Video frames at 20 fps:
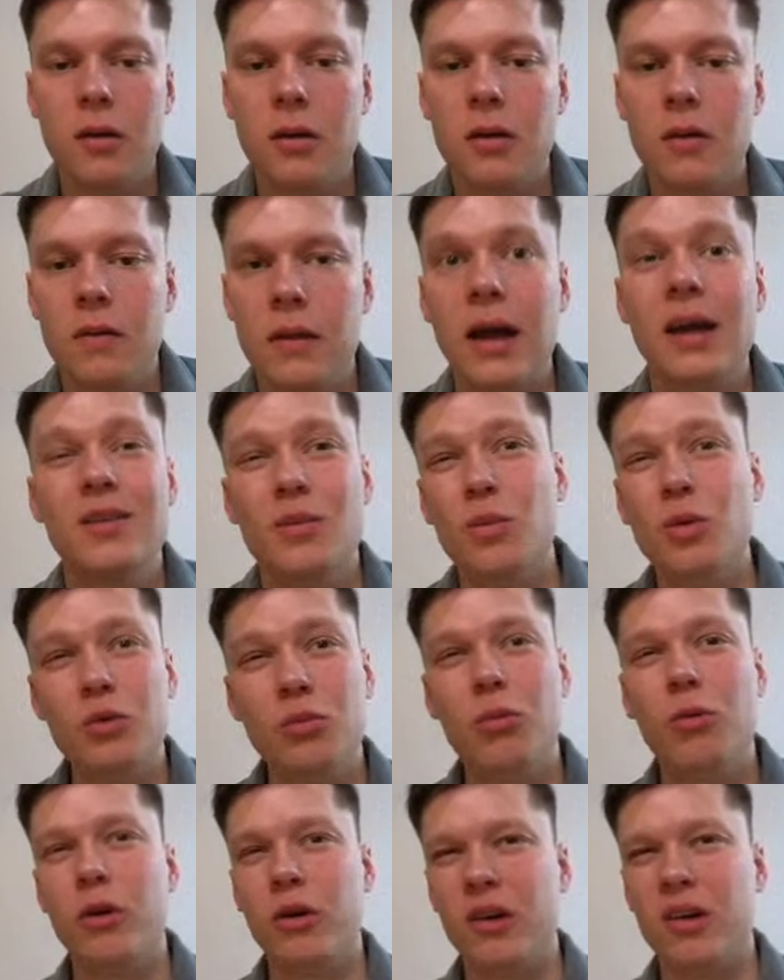that would
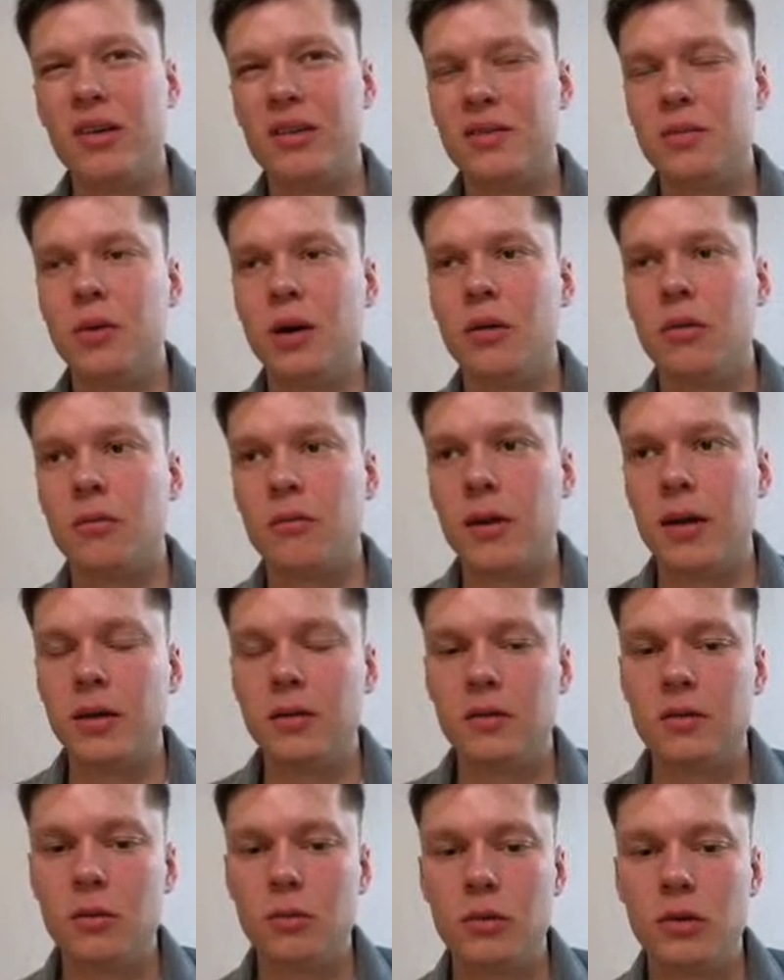work as well, right?
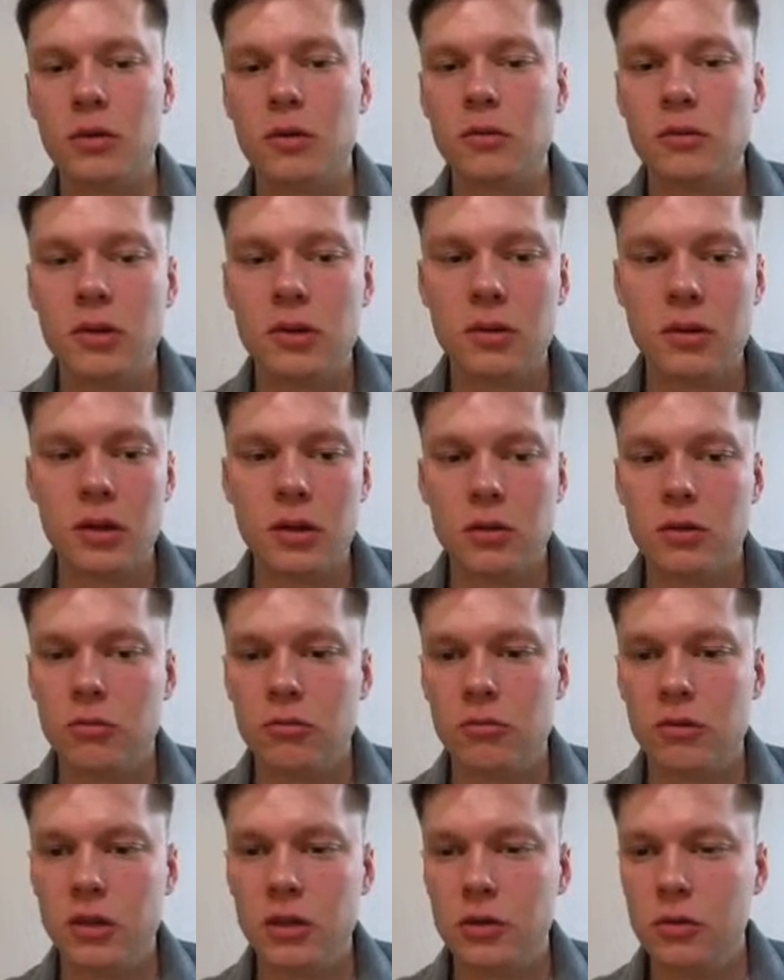So we don't need to
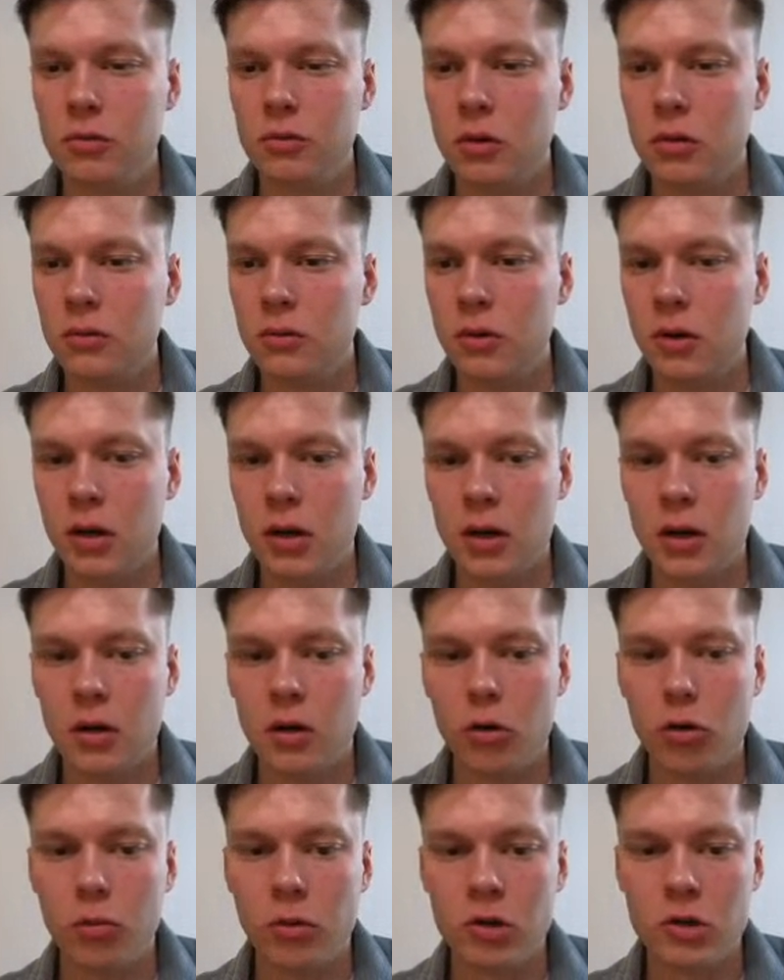redo a
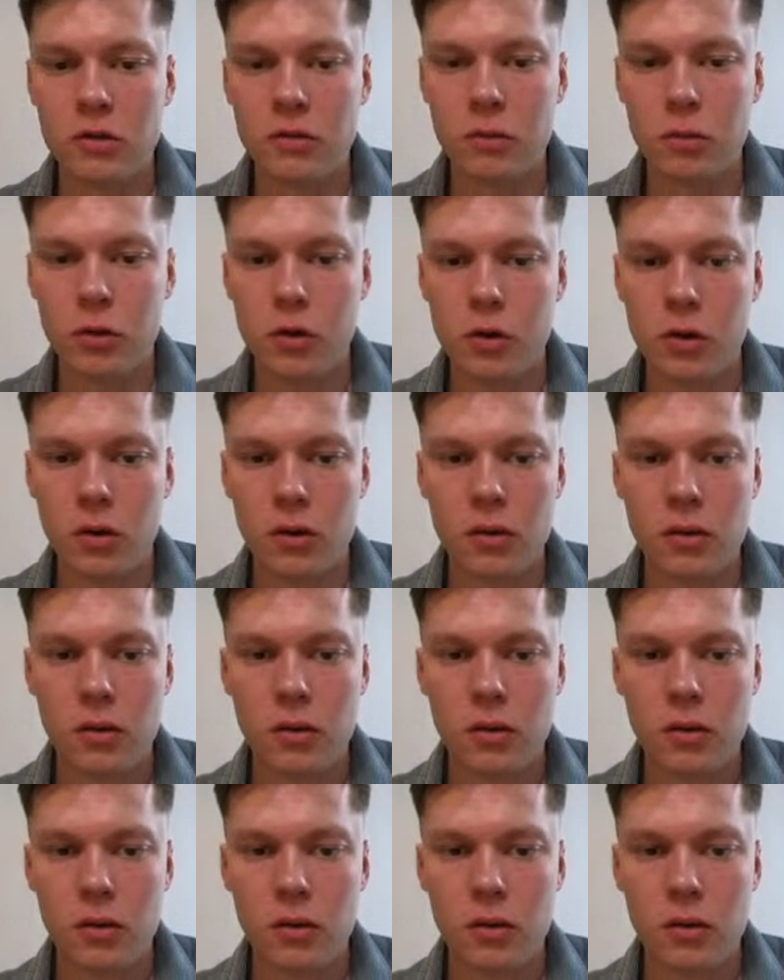whole bunch of work.